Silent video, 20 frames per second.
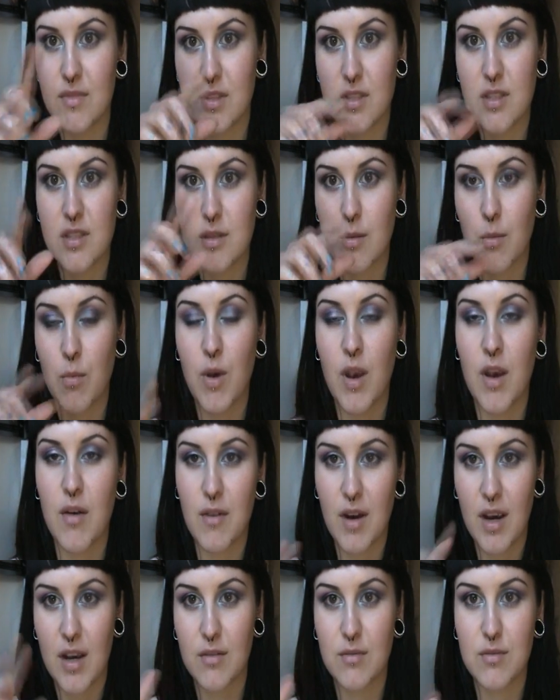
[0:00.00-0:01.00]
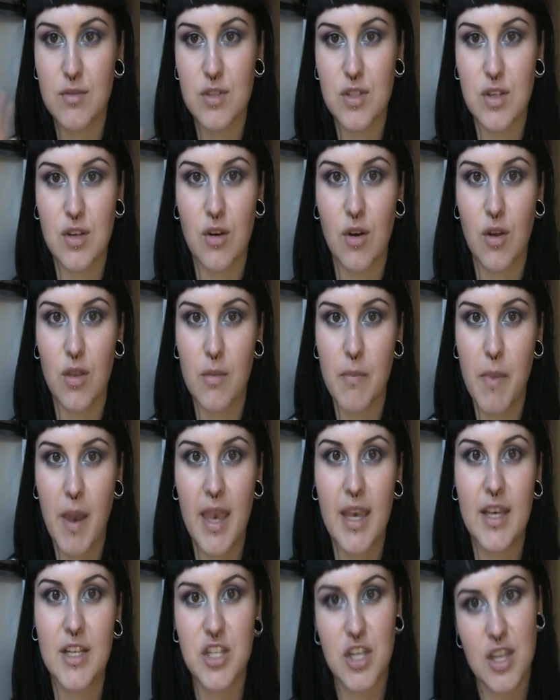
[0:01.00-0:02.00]
somewhere around, you know, on the
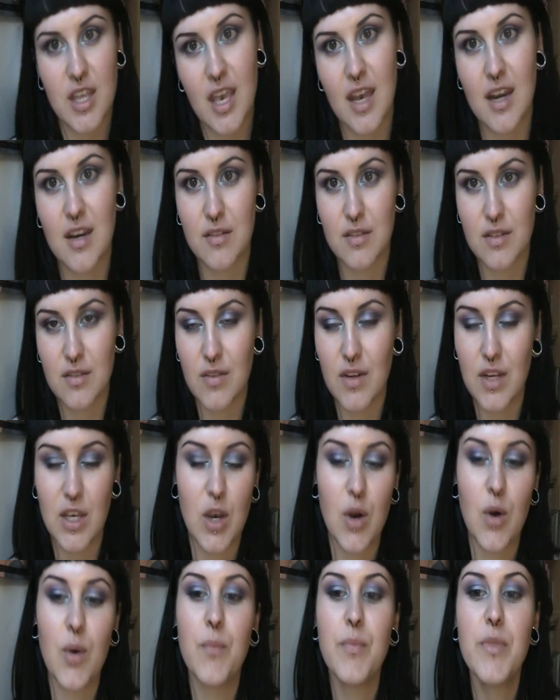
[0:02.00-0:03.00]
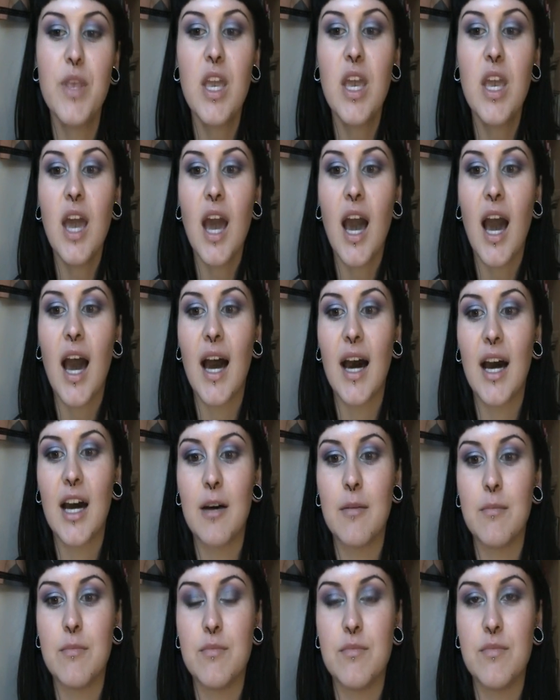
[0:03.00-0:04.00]
page at the end of the video,
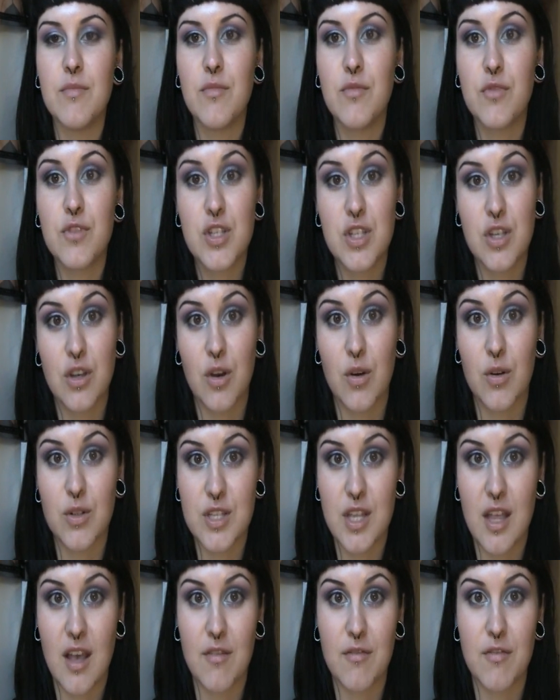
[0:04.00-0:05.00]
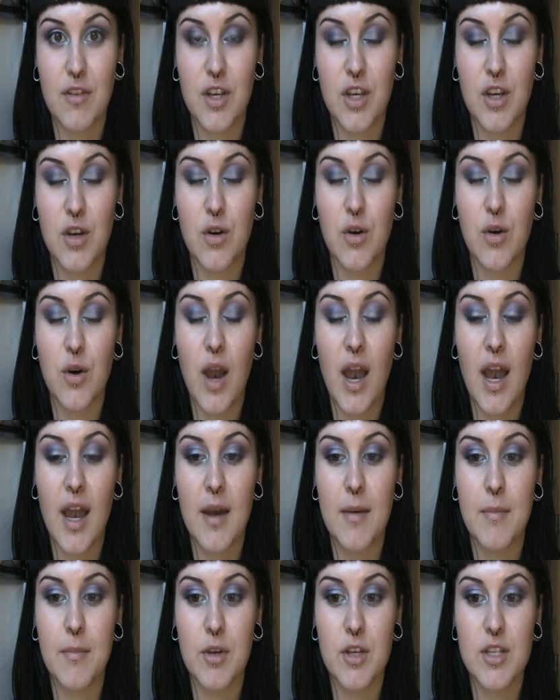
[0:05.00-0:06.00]
to go to that video,
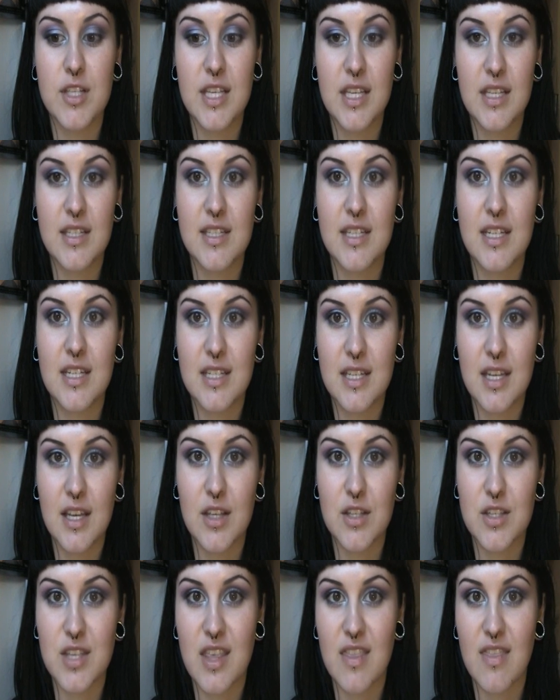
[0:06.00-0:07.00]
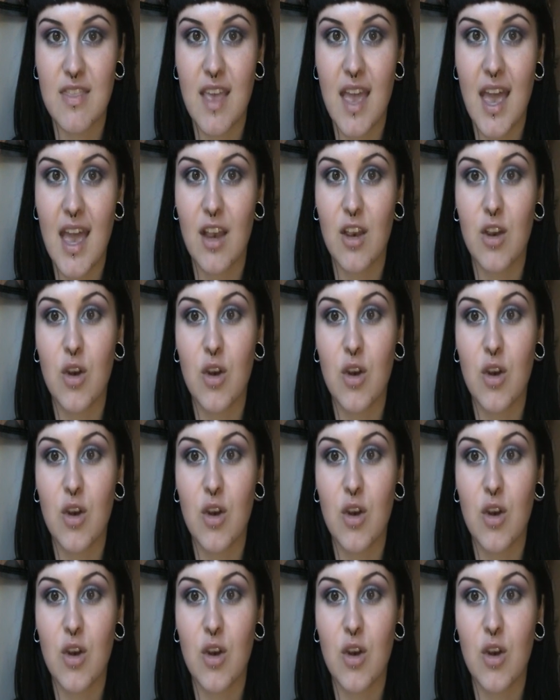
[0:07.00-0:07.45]
because his details are in there.